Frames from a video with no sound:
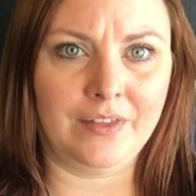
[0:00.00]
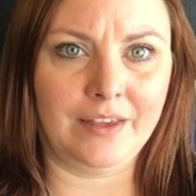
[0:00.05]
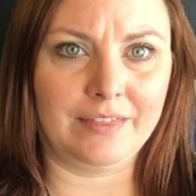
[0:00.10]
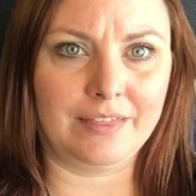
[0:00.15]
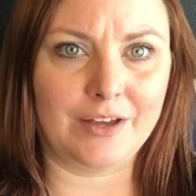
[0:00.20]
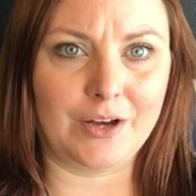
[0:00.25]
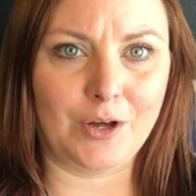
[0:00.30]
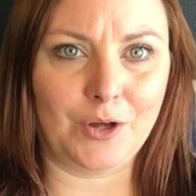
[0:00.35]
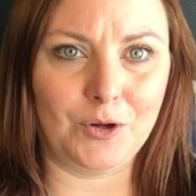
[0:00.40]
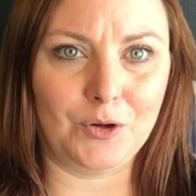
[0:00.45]

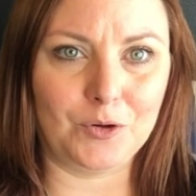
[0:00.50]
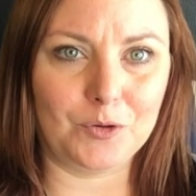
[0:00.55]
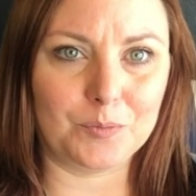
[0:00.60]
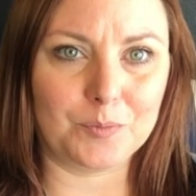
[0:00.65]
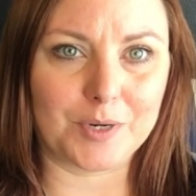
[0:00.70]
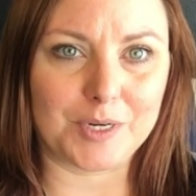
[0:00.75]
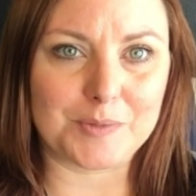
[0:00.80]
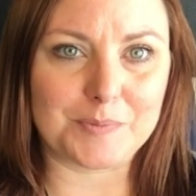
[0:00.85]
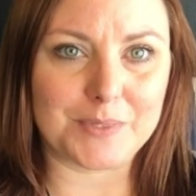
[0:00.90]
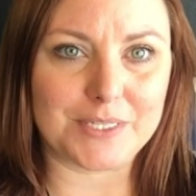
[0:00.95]
Like, the whole
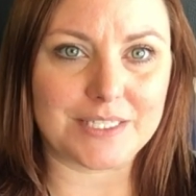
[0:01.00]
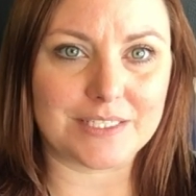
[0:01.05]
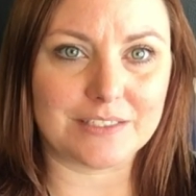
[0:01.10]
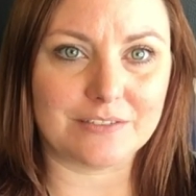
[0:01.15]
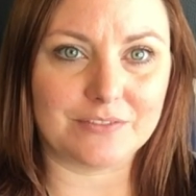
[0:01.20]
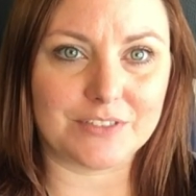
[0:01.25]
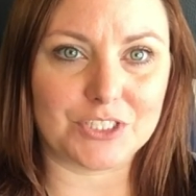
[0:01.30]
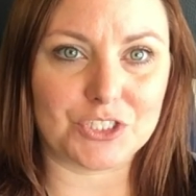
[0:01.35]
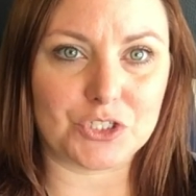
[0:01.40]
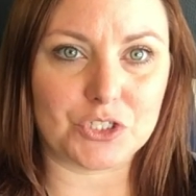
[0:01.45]
purpose
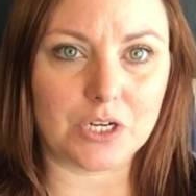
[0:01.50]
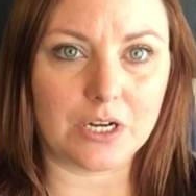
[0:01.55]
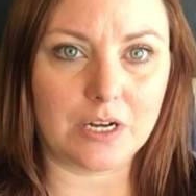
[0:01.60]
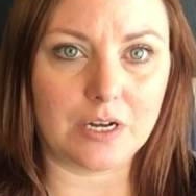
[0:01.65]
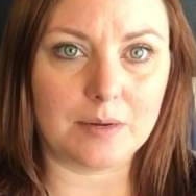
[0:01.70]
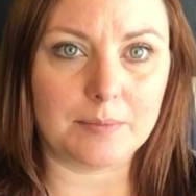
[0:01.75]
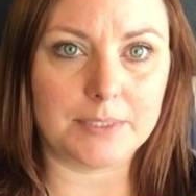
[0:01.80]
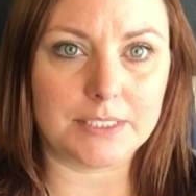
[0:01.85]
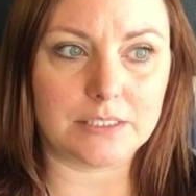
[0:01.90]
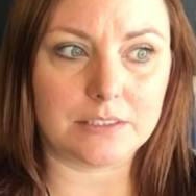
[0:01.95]
of a
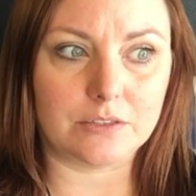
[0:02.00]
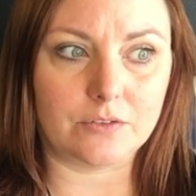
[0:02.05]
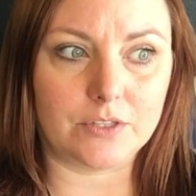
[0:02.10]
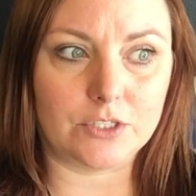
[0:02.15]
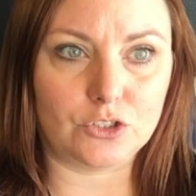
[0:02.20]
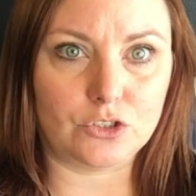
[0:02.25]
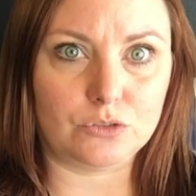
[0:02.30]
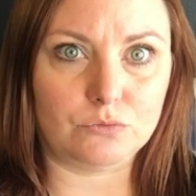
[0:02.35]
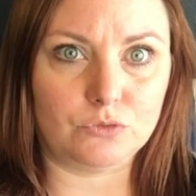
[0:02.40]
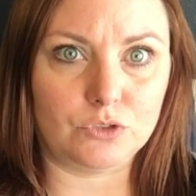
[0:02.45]
job is so
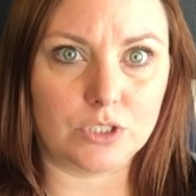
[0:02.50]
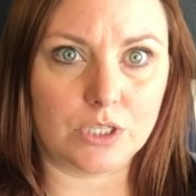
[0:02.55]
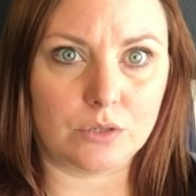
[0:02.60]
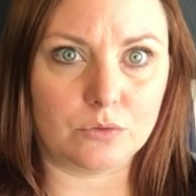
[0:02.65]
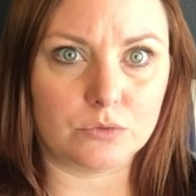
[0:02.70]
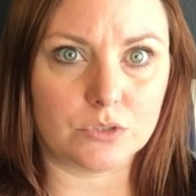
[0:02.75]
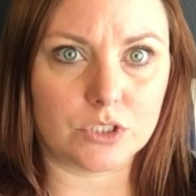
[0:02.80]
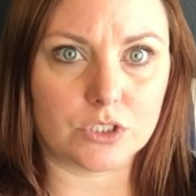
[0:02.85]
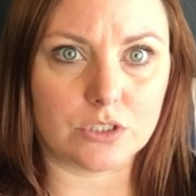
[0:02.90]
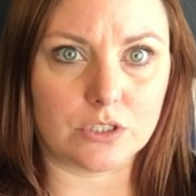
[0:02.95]
that you
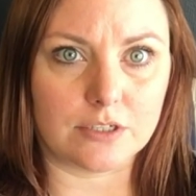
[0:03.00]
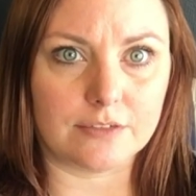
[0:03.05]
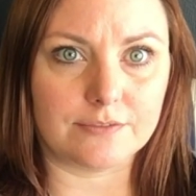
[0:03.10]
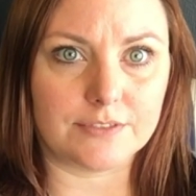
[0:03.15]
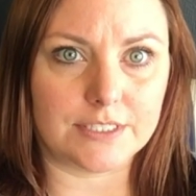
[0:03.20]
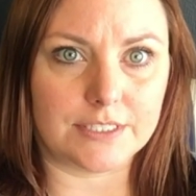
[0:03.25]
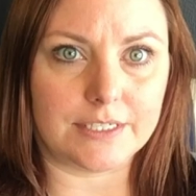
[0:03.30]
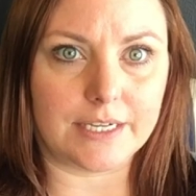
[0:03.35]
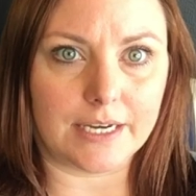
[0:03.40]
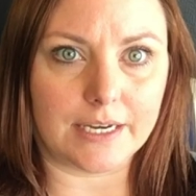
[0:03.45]
don't starve
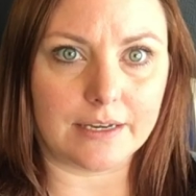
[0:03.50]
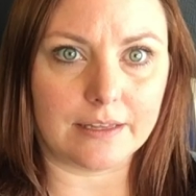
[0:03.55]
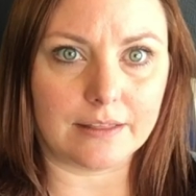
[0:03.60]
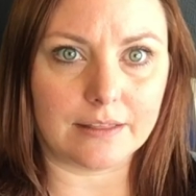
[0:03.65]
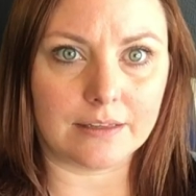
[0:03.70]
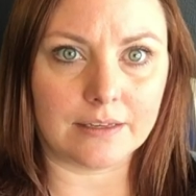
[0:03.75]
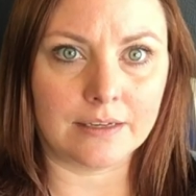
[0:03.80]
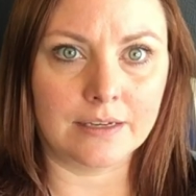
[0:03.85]
to death.